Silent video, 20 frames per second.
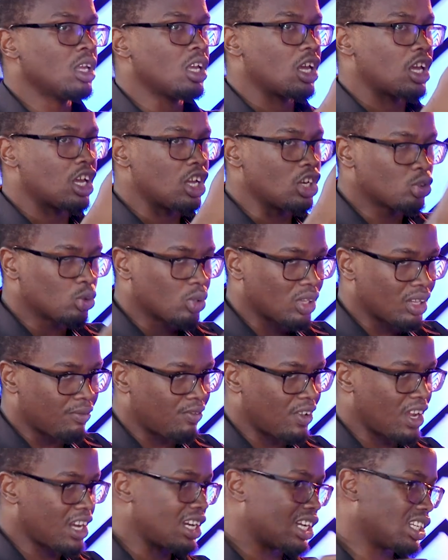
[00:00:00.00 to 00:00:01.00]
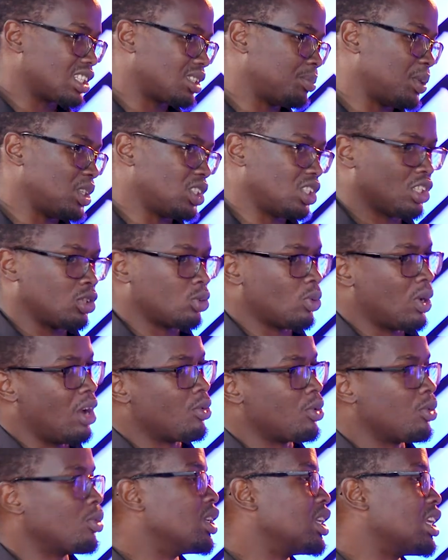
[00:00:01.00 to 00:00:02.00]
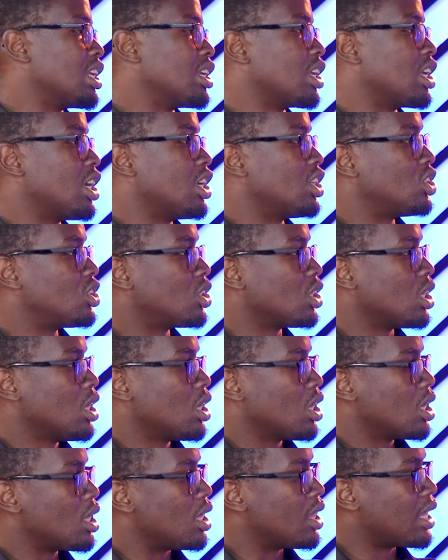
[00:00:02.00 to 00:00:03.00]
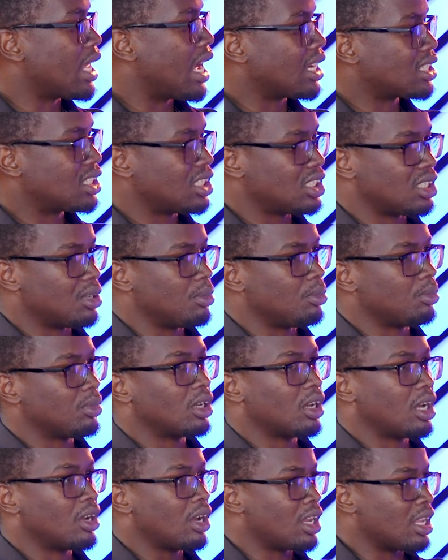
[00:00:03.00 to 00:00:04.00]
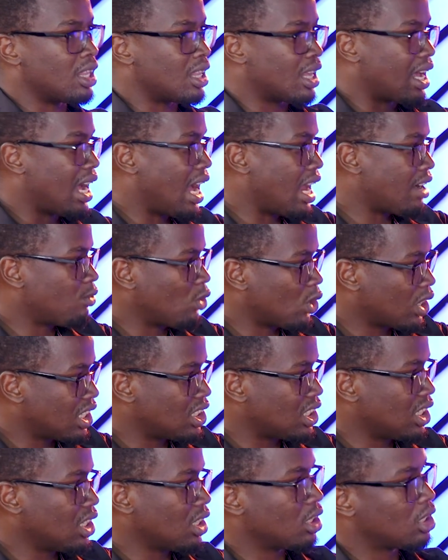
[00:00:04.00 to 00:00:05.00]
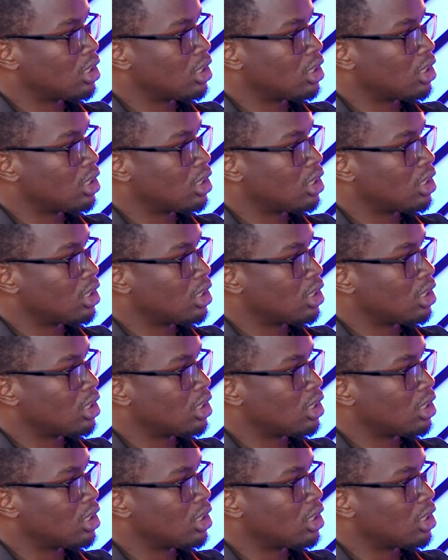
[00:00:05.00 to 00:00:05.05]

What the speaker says: into the various spaces where we will engage in the activism, in the advocacy,